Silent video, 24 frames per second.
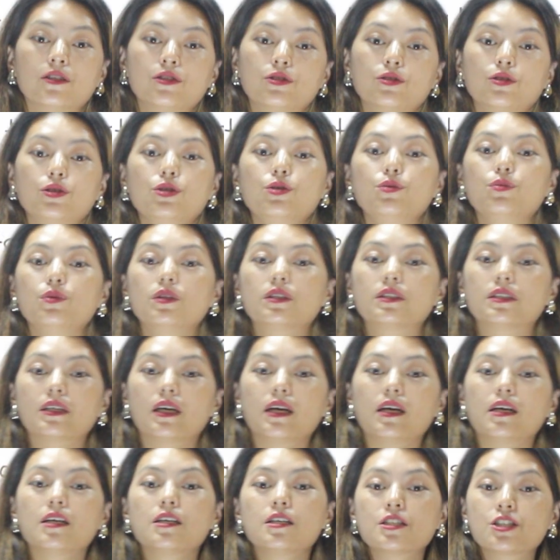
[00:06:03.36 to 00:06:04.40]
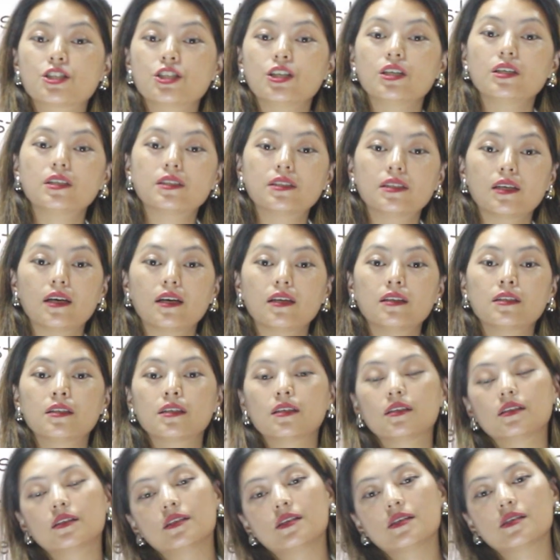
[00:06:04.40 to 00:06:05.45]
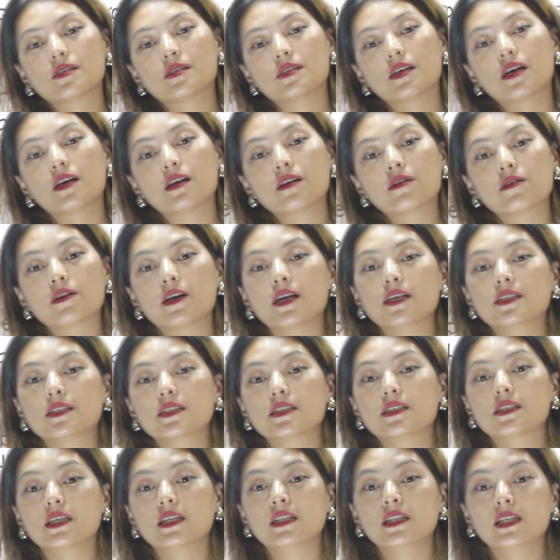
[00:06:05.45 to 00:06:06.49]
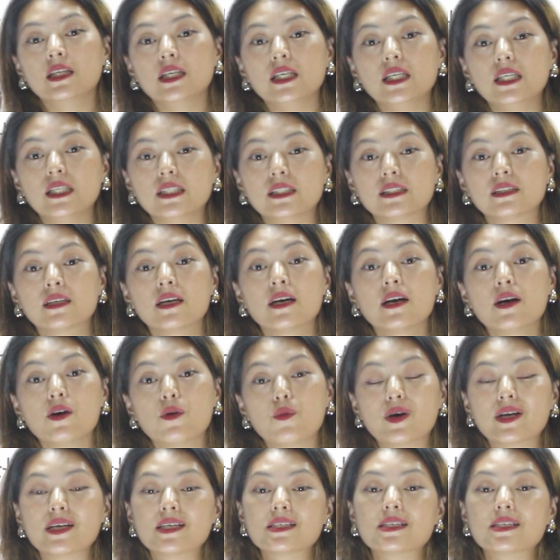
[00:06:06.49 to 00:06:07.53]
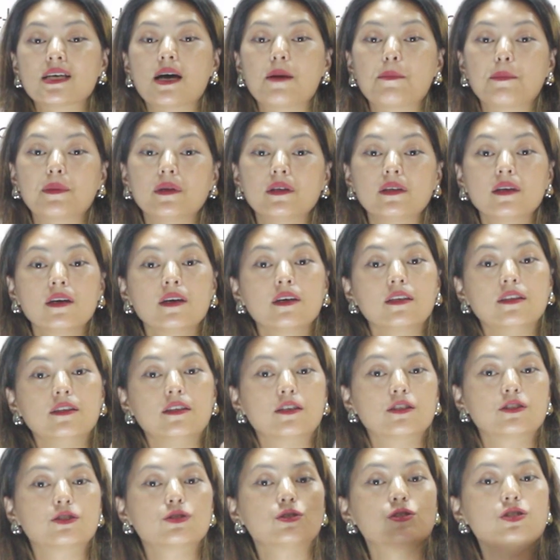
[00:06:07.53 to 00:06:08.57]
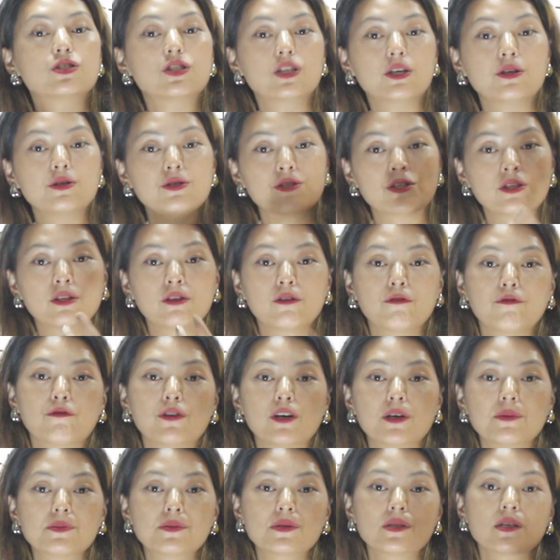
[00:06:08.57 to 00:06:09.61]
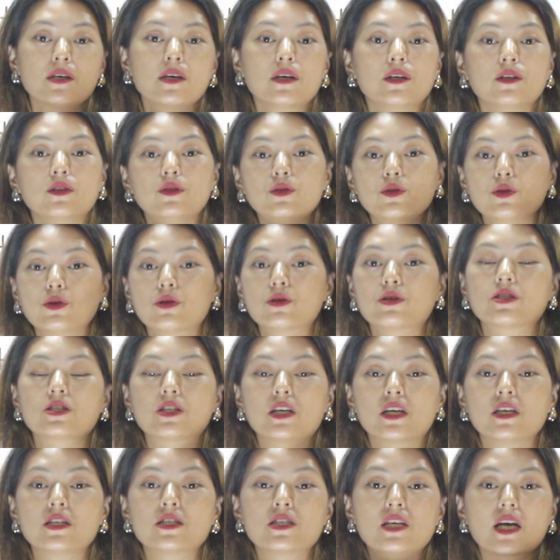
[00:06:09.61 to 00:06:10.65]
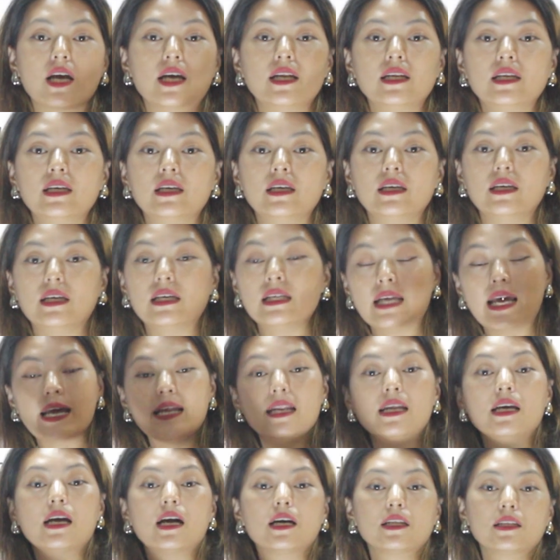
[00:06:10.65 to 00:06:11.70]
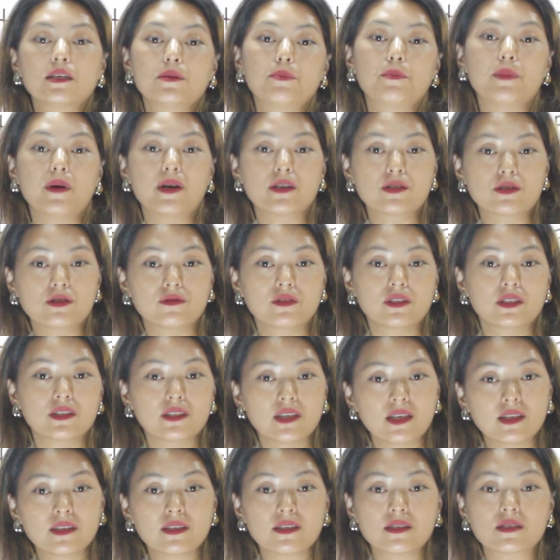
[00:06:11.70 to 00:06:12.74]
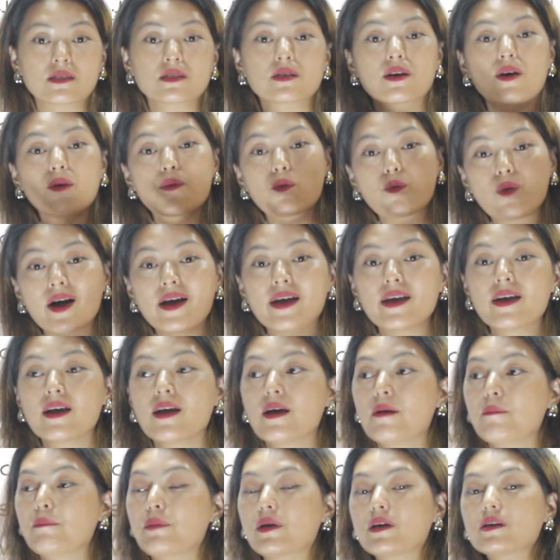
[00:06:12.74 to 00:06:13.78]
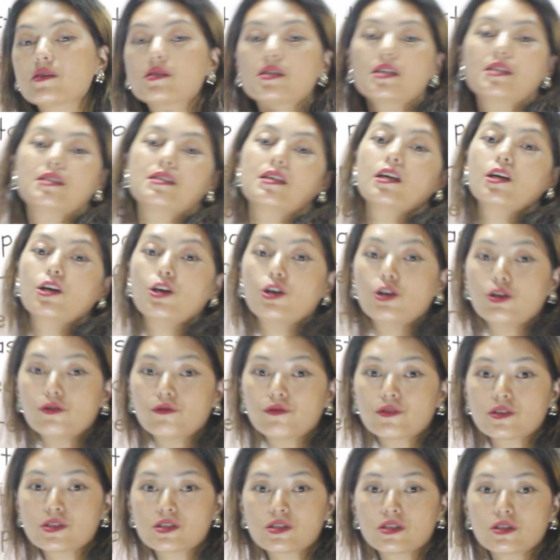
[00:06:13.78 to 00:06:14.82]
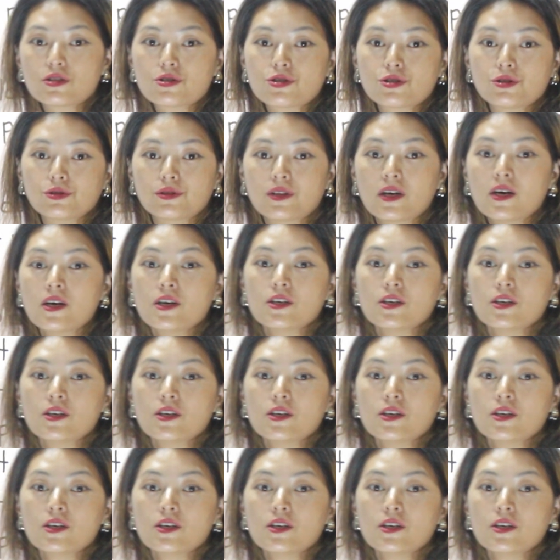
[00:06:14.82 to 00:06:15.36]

so you will say she said the sun rises in the east. What has happened? There's no change in the verbs nor change in any other parts of the sentence. Why? Because it's a universal truth.